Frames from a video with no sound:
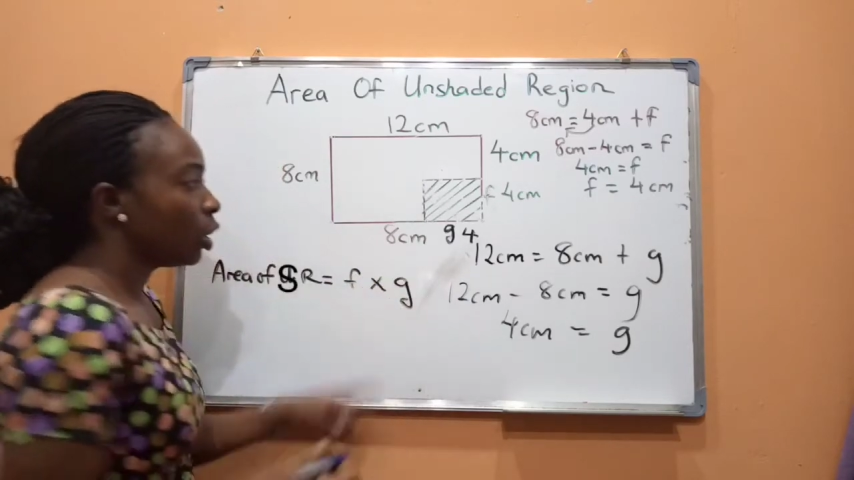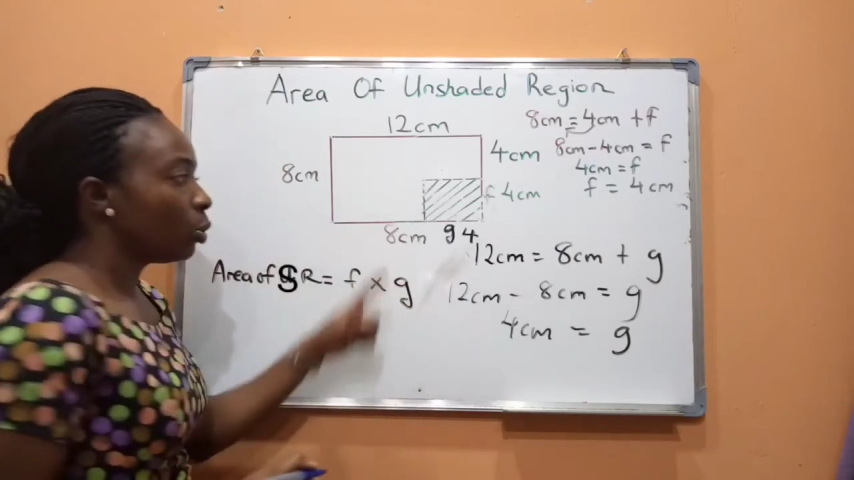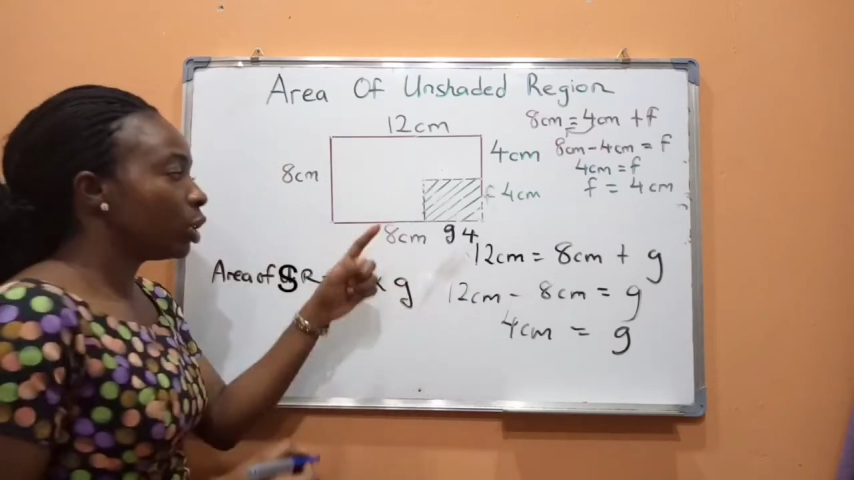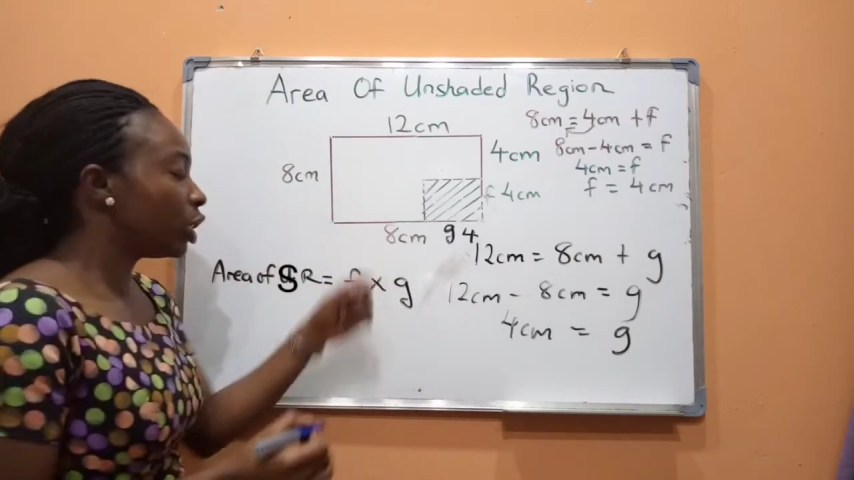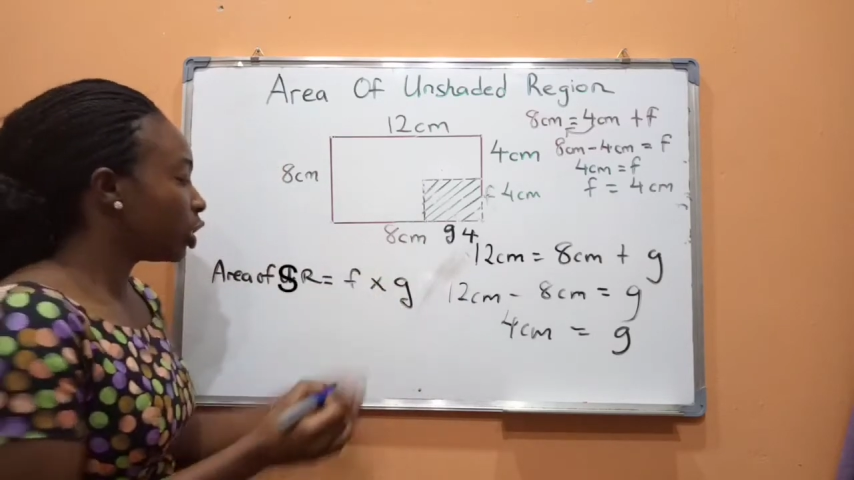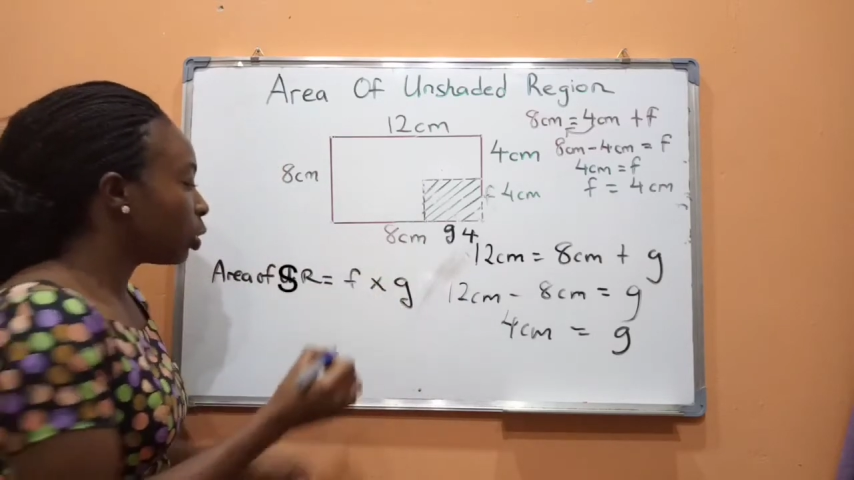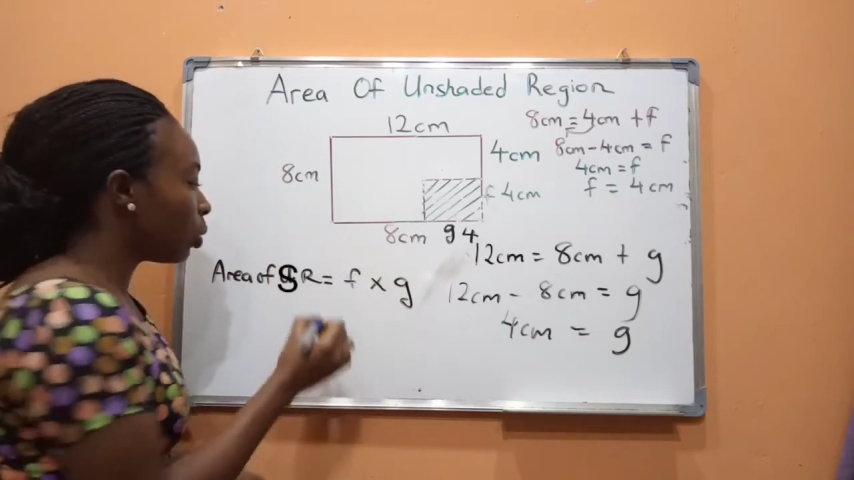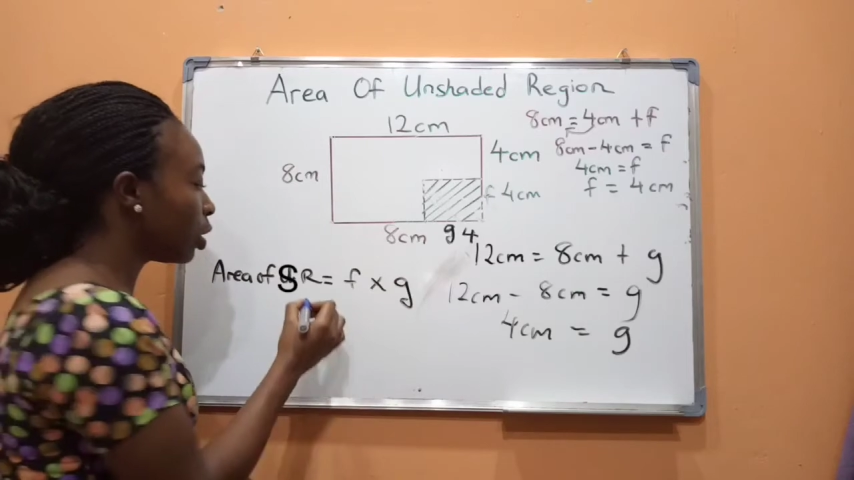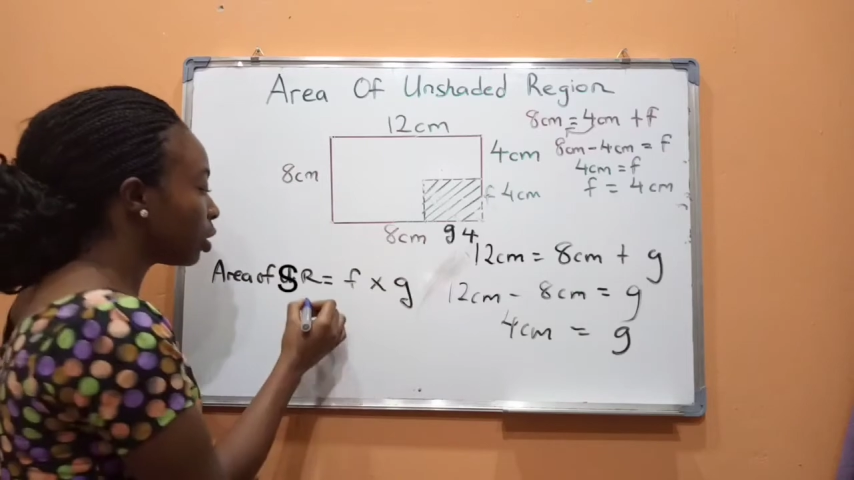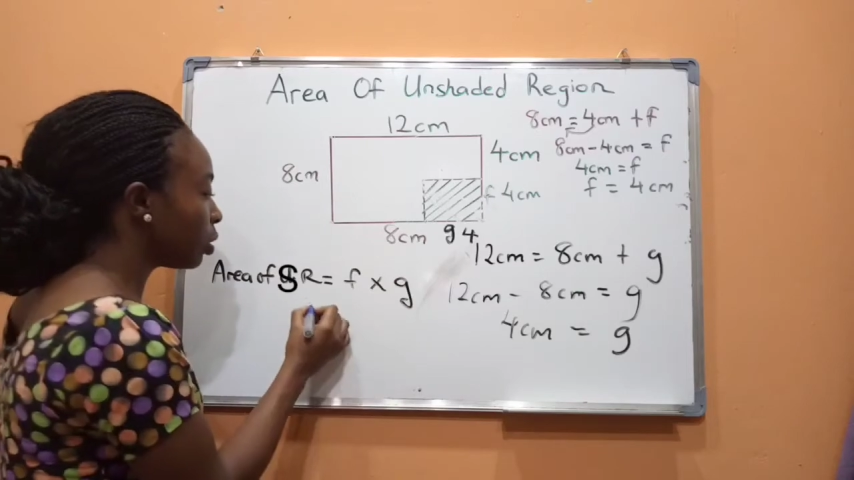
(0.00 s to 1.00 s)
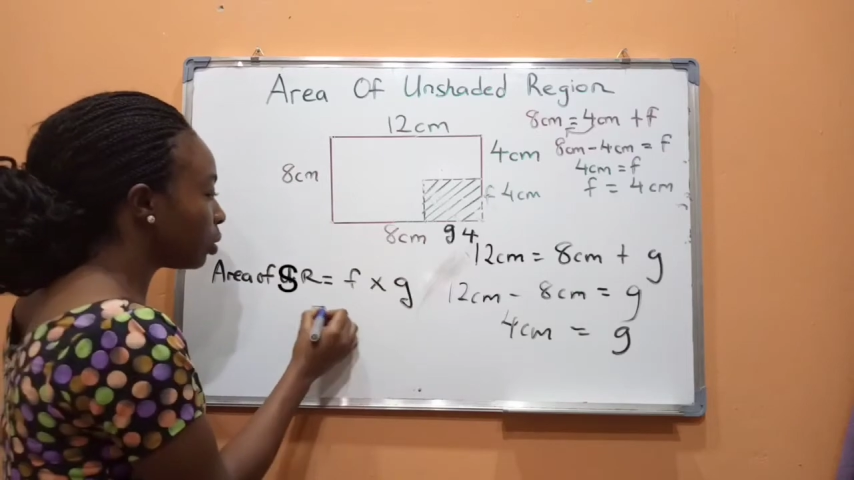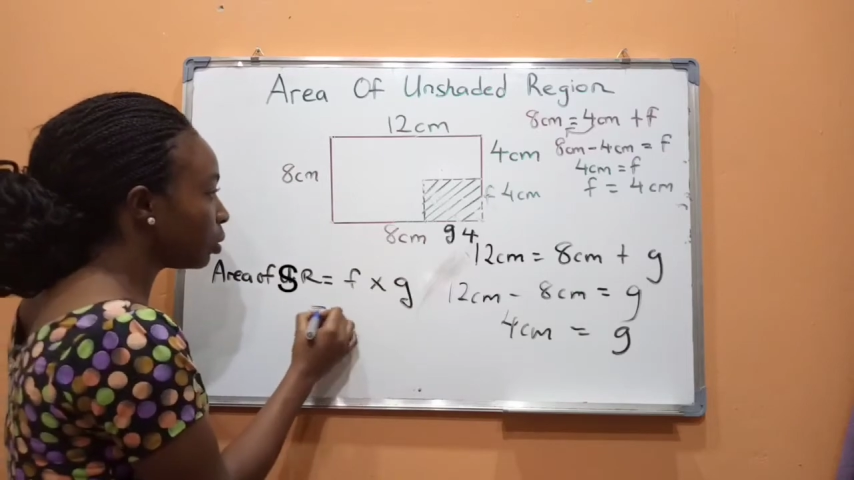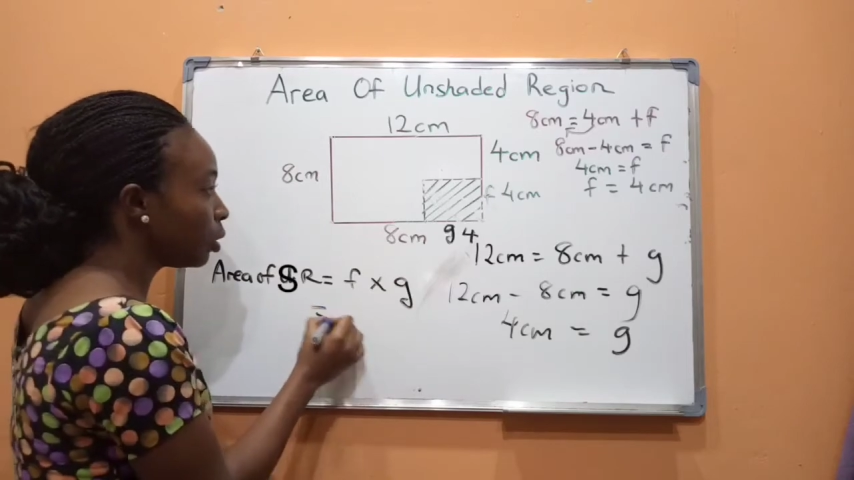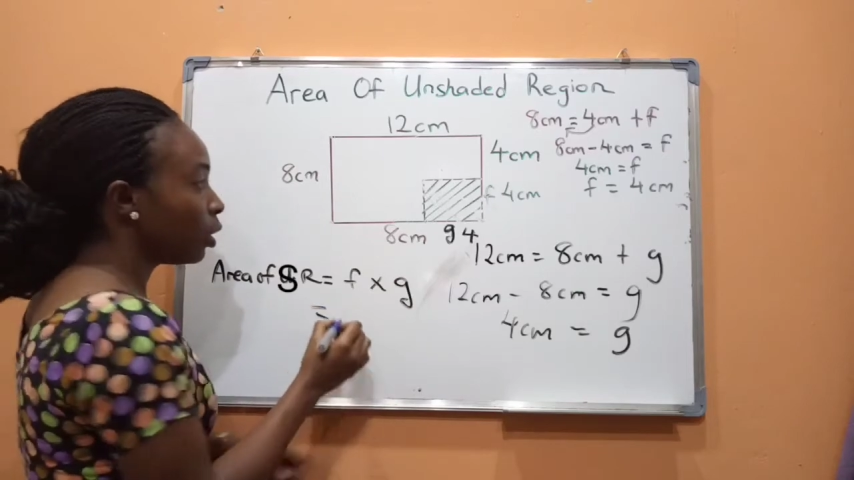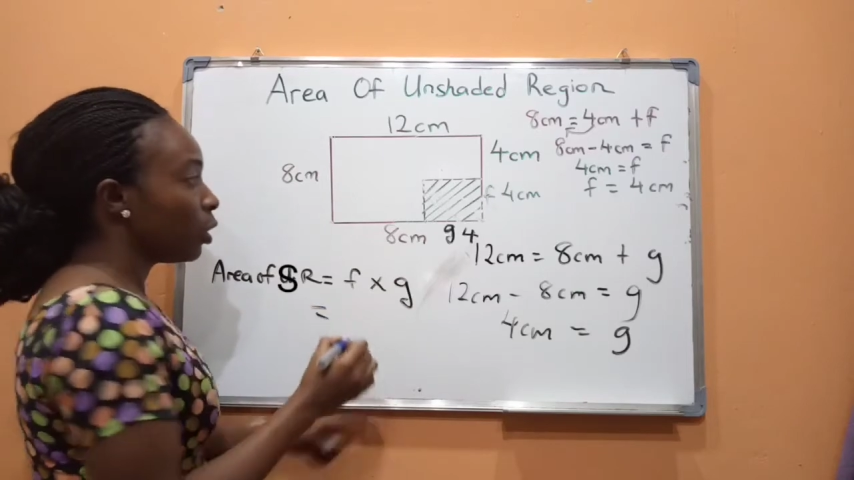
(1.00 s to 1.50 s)
which is equals
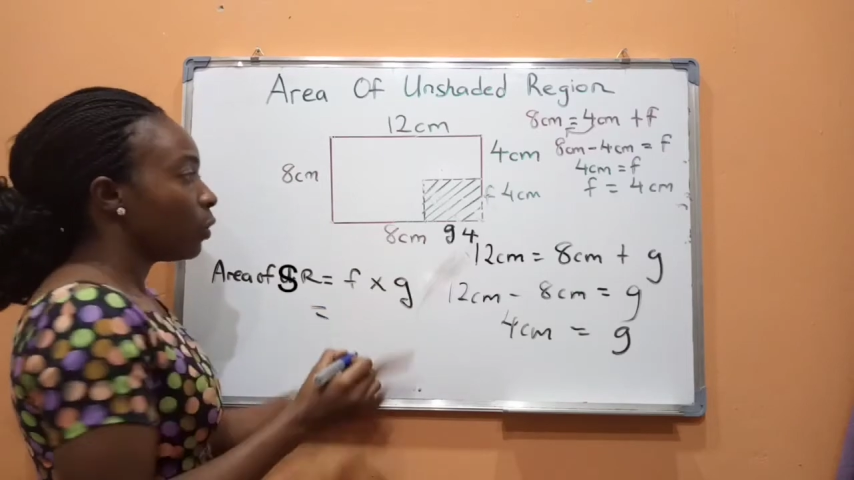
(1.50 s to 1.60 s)
to